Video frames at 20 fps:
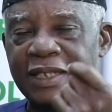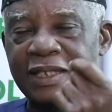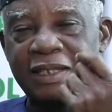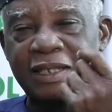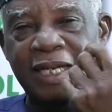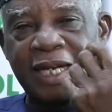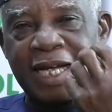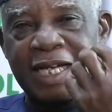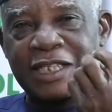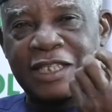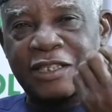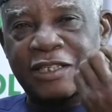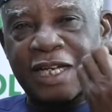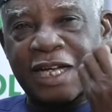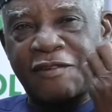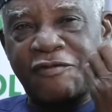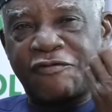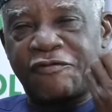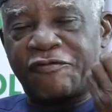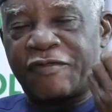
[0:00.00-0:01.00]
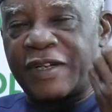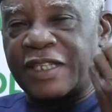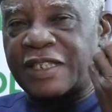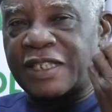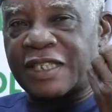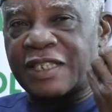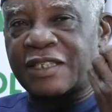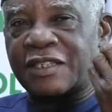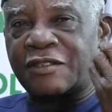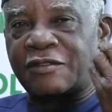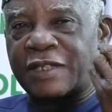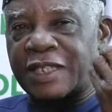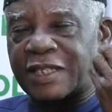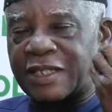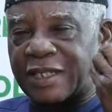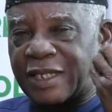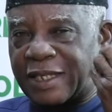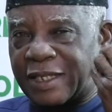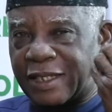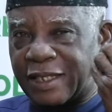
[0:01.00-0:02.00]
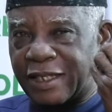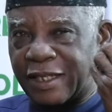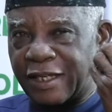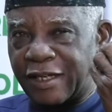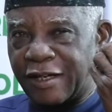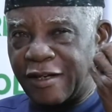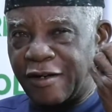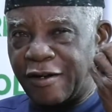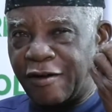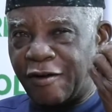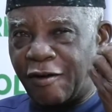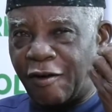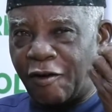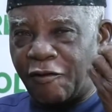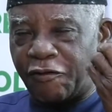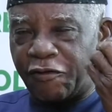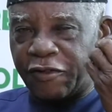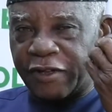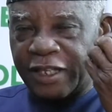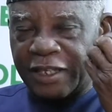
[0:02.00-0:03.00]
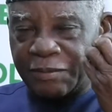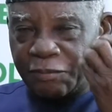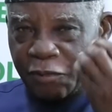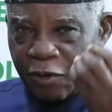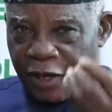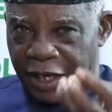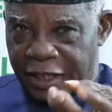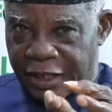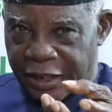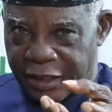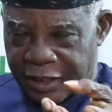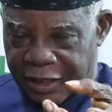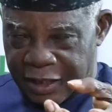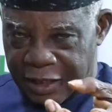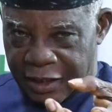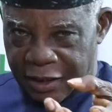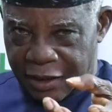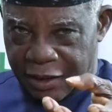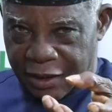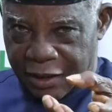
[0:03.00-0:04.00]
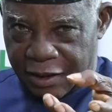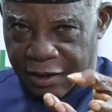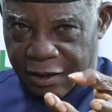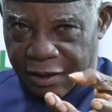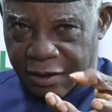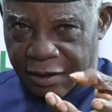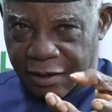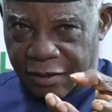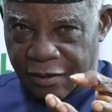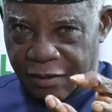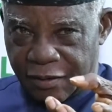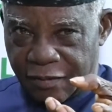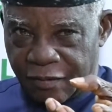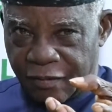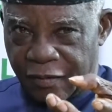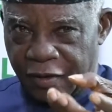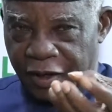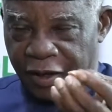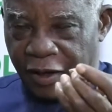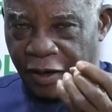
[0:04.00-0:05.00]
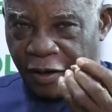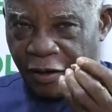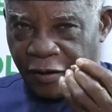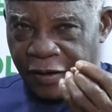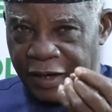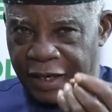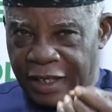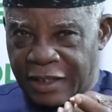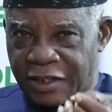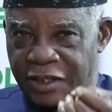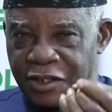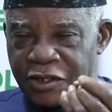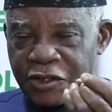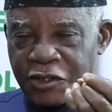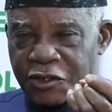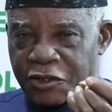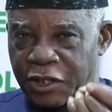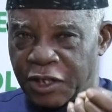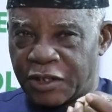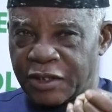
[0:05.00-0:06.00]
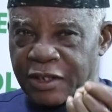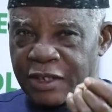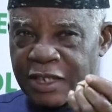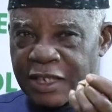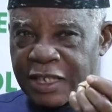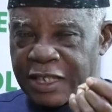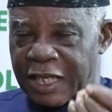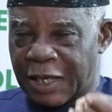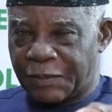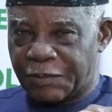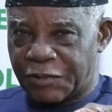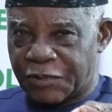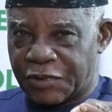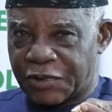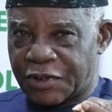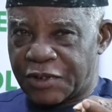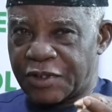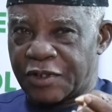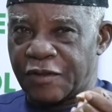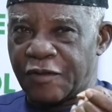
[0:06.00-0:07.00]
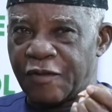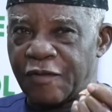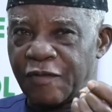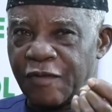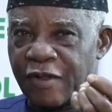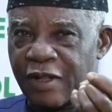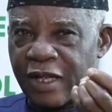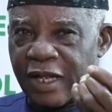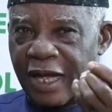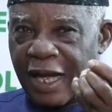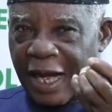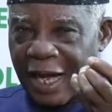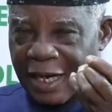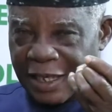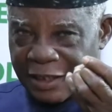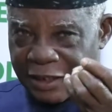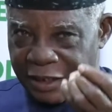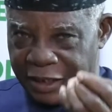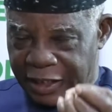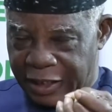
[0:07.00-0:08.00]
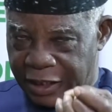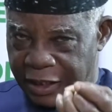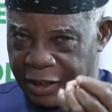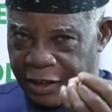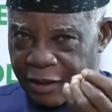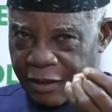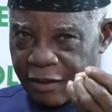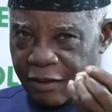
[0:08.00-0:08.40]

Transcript: Nigeria faces the risk of Ebola disease unless certain steps are taken.